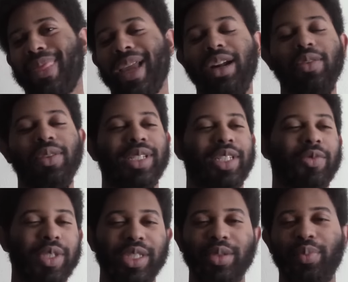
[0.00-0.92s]
really see
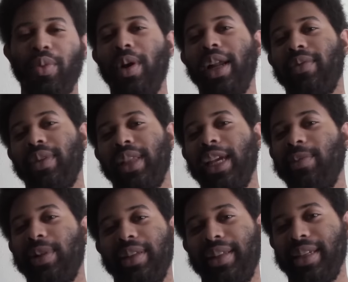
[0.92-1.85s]
what's the point of
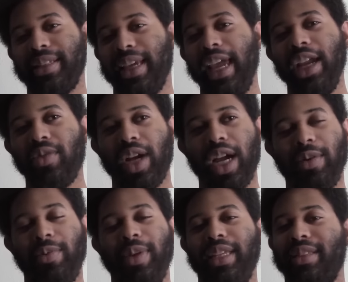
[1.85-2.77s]
labeling things a hate
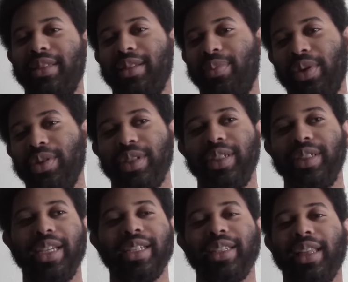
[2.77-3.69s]
crime. I mean, the
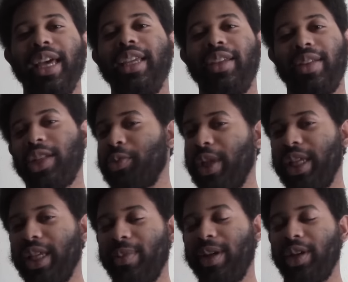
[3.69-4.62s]
person doesn't like you. That's why
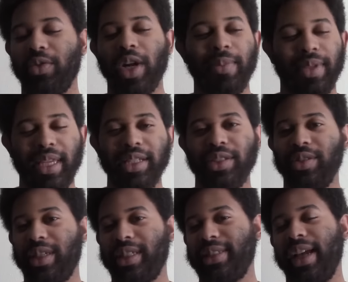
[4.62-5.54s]
they committed a crime against
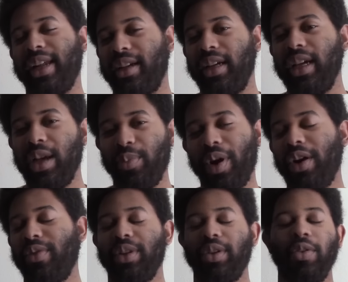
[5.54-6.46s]
you. That's kind of
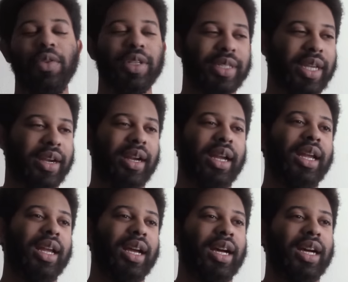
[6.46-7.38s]
par for the course there.
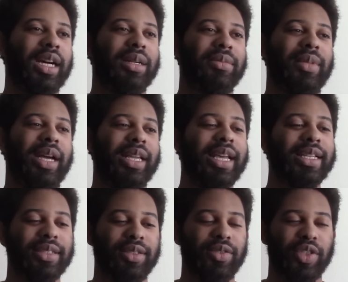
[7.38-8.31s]
I
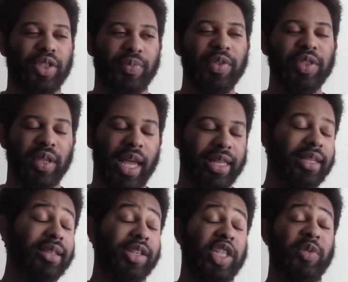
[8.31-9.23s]
guess you're supposed to, I
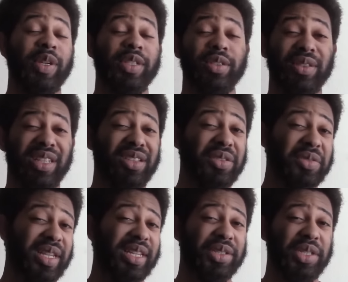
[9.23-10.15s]
think there are special legal
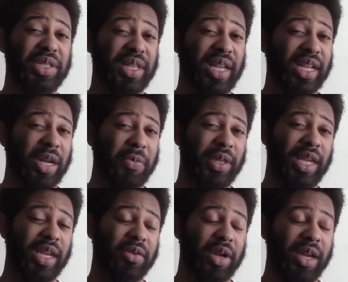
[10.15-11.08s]
sanctions that come with
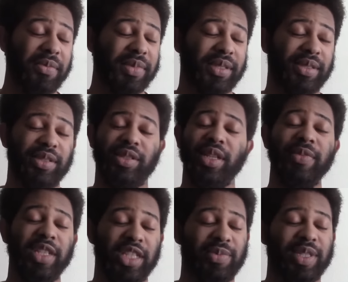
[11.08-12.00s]
hate crimes. There's
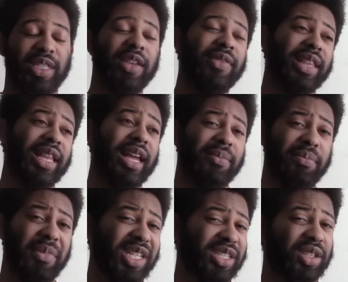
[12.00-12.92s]
something specific that
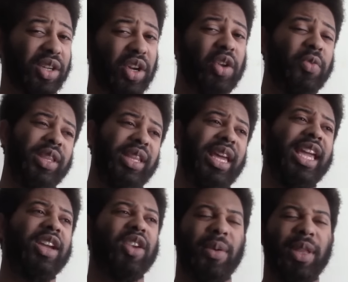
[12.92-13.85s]
must occur with a
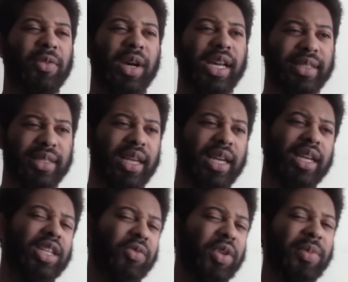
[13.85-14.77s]
hate crime. Otherwise,
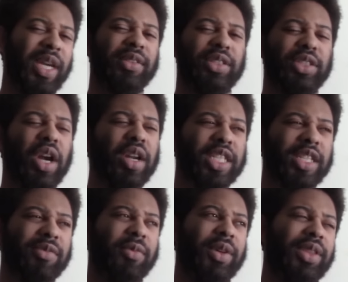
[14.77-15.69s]
you wouldn't be able to charge
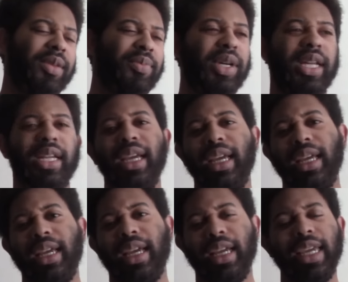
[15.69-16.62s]
someone with it. But
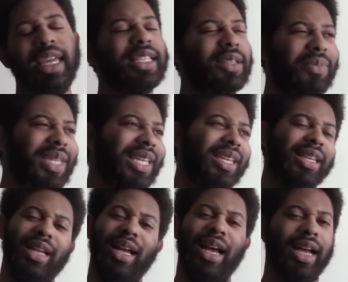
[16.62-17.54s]
again, to
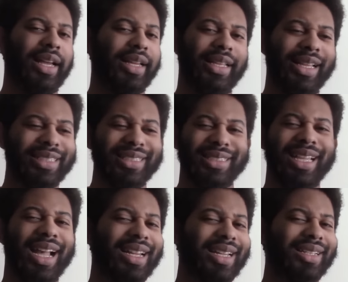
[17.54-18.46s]
me, that just
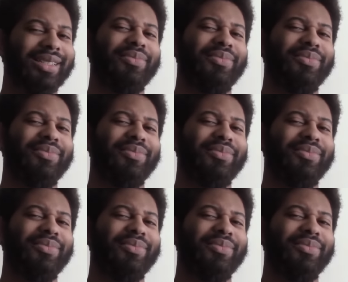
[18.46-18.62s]
kind of